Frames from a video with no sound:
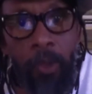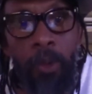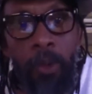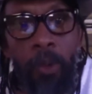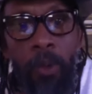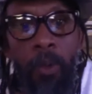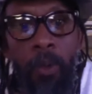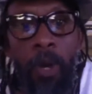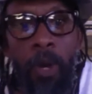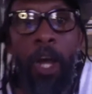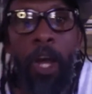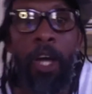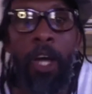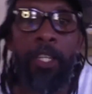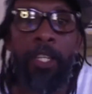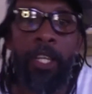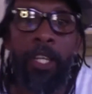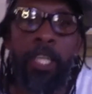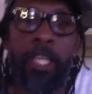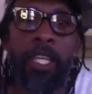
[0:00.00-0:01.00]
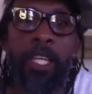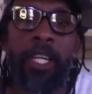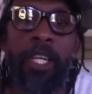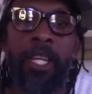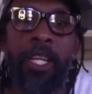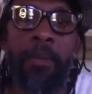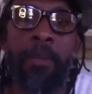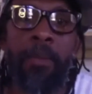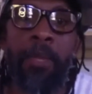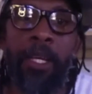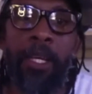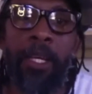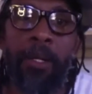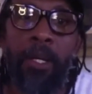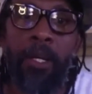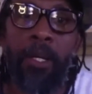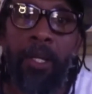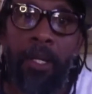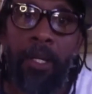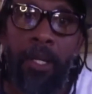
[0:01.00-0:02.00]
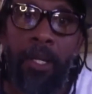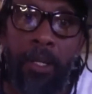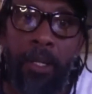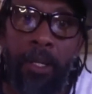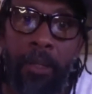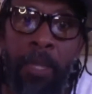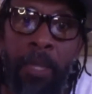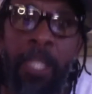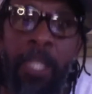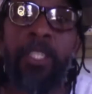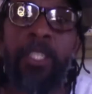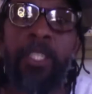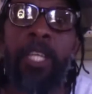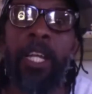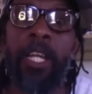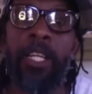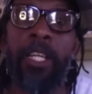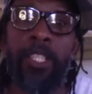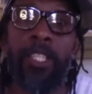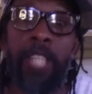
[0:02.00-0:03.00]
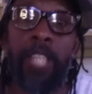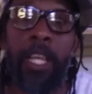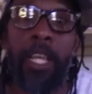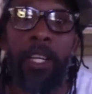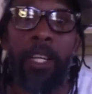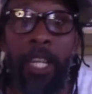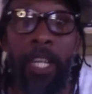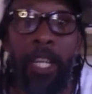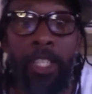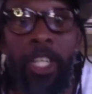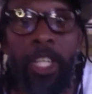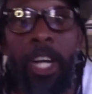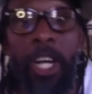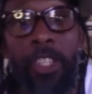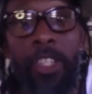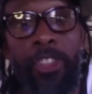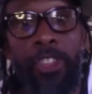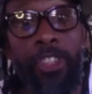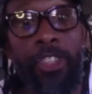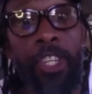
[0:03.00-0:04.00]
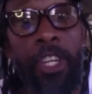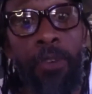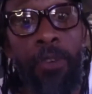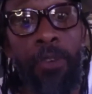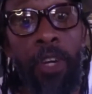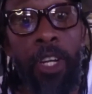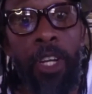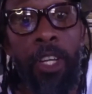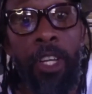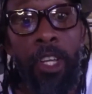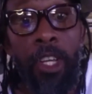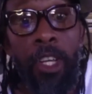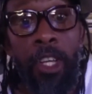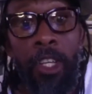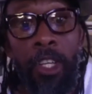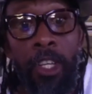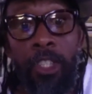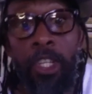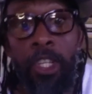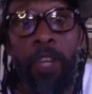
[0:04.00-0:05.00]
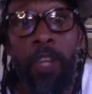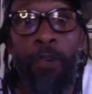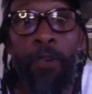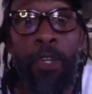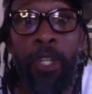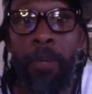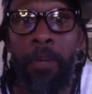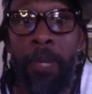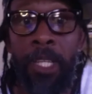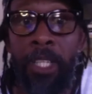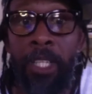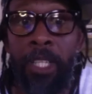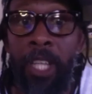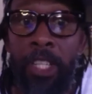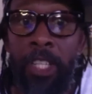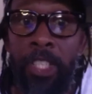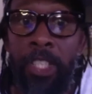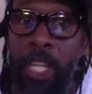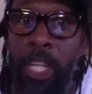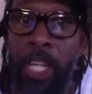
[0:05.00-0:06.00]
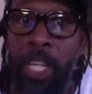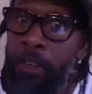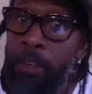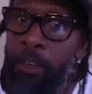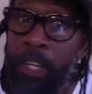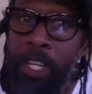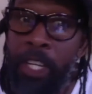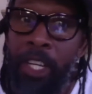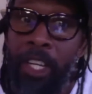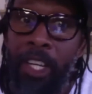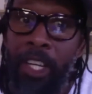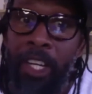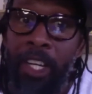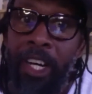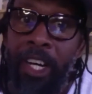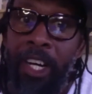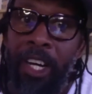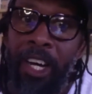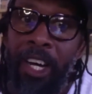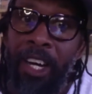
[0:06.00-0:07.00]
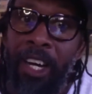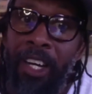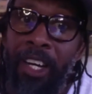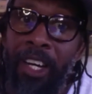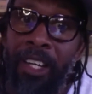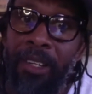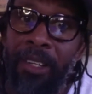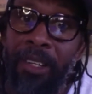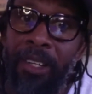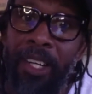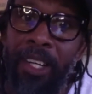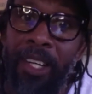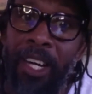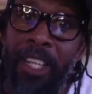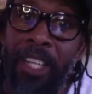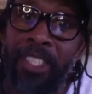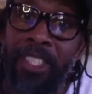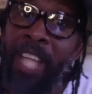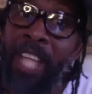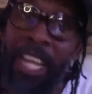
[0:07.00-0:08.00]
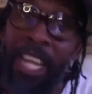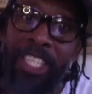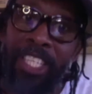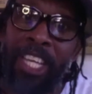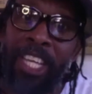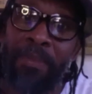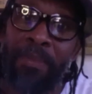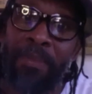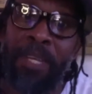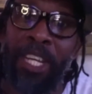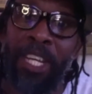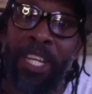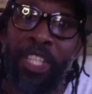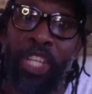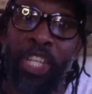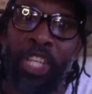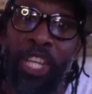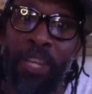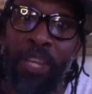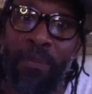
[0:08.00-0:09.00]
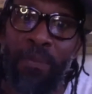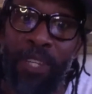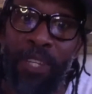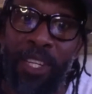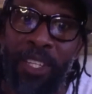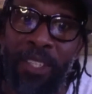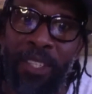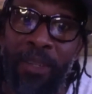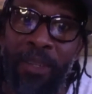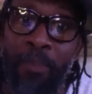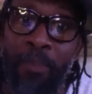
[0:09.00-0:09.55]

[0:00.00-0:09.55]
we're under economic, mental, and psychological slavery. So the fundamental slavery has not yet been achieved, you know?